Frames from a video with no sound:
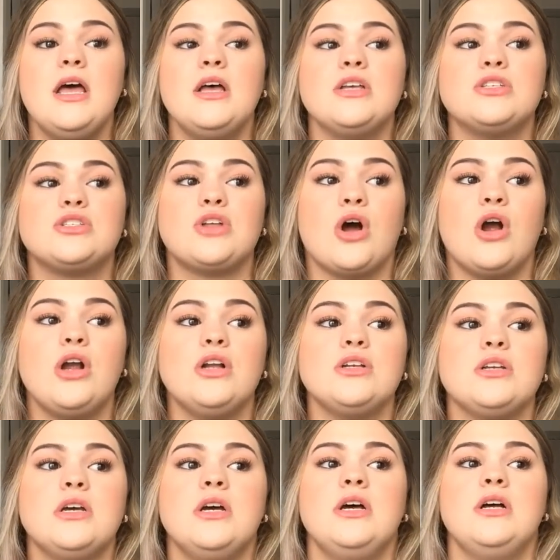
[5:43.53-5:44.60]
start
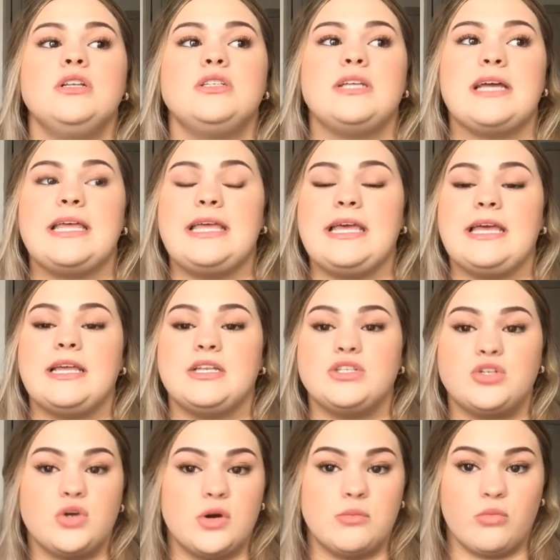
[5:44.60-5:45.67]
to get
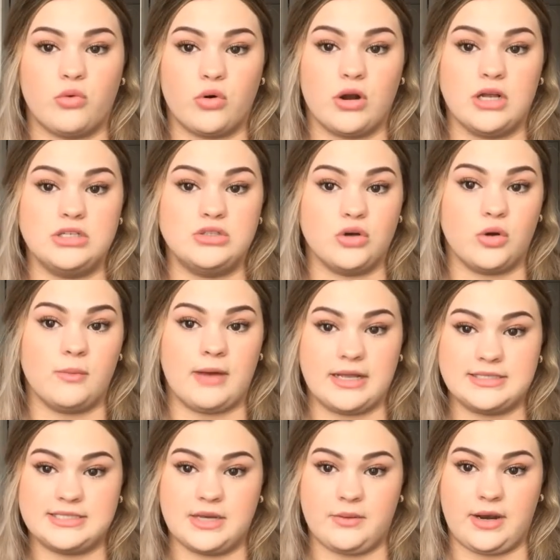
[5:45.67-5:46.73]
into a more adult
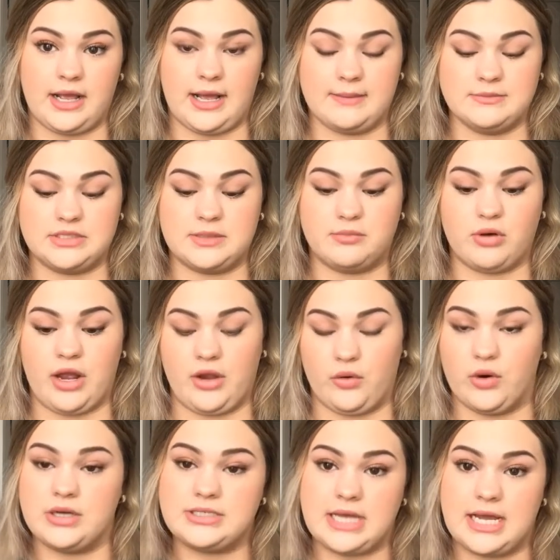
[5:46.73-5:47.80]
mindset when it comes to
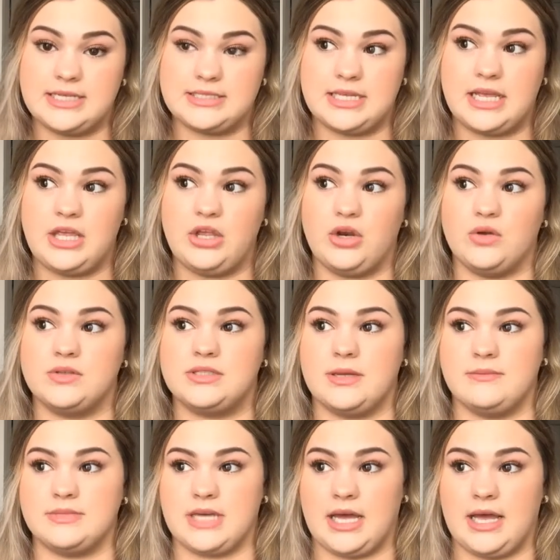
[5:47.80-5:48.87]
prioritizing. You know,
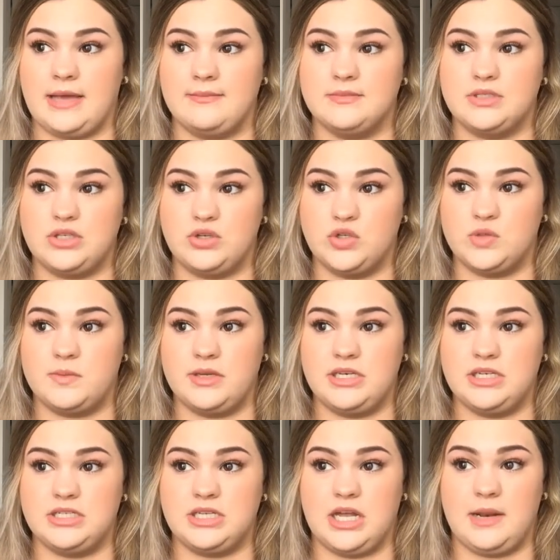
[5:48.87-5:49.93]
sometimes you spend
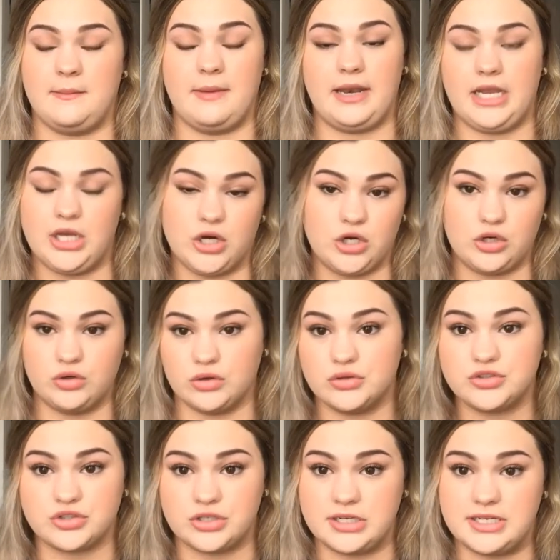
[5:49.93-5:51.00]
a ton of money on
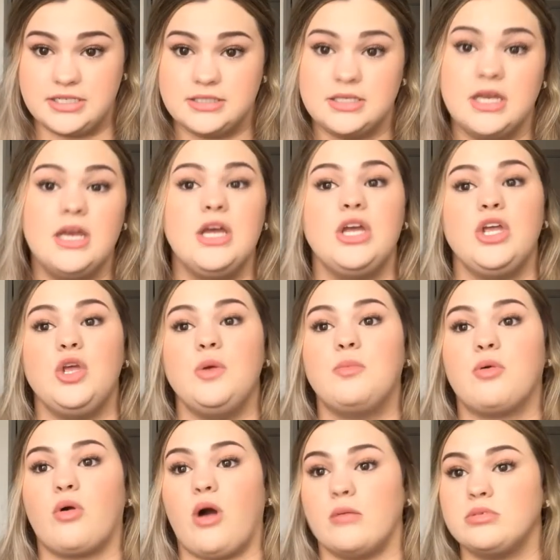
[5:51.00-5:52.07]
groceries. You
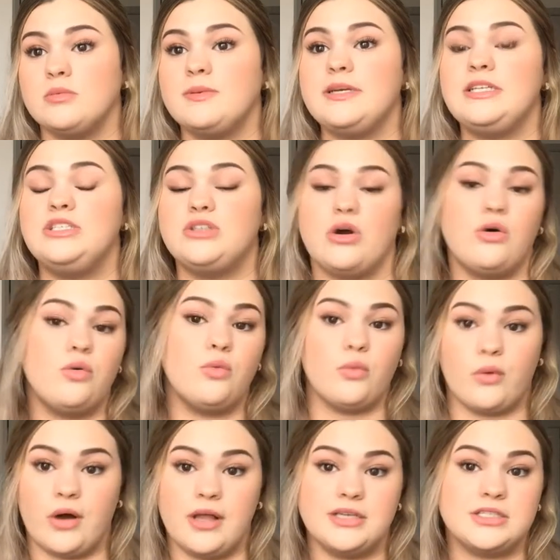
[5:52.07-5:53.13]
probably don't
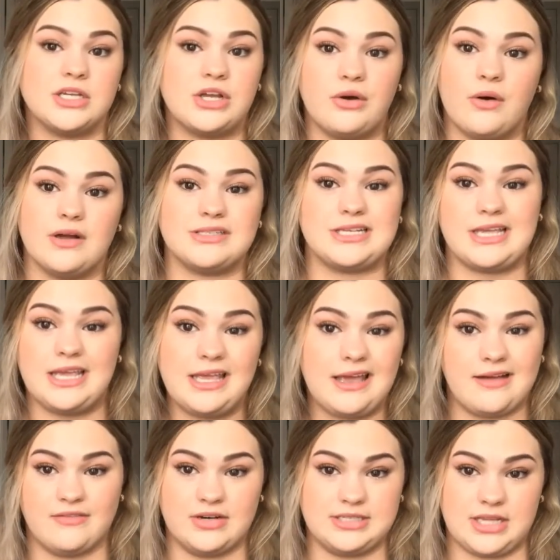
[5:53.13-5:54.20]
want to go out to eat
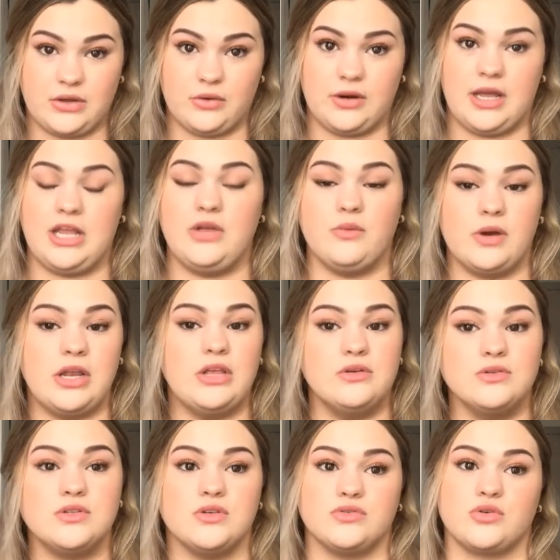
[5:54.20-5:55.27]
every single night. You want to
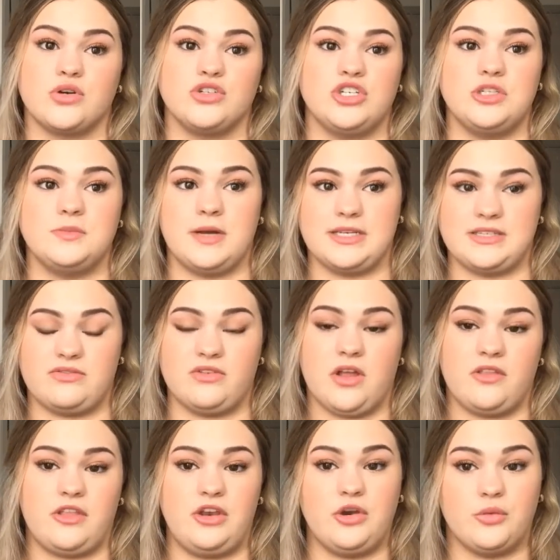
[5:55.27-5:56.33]
use those groceries, because if
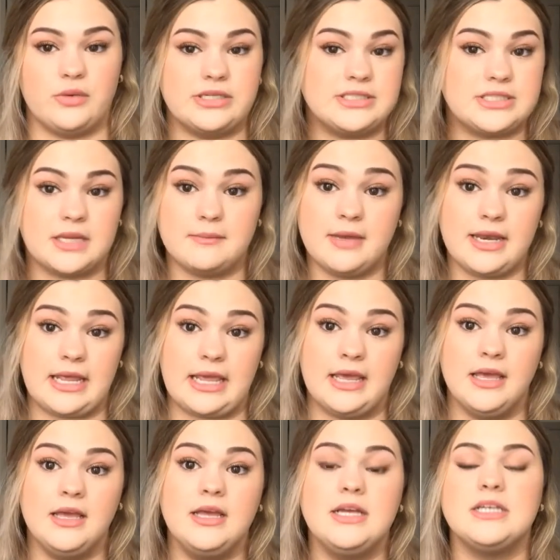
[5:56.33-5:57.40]
not, then you're wasting money.
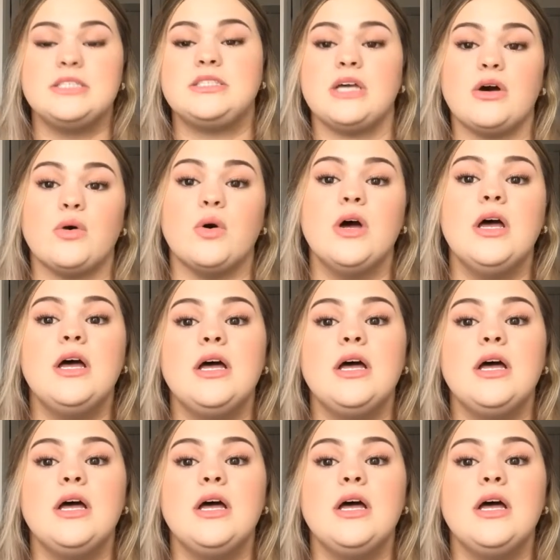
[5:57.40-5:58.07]
So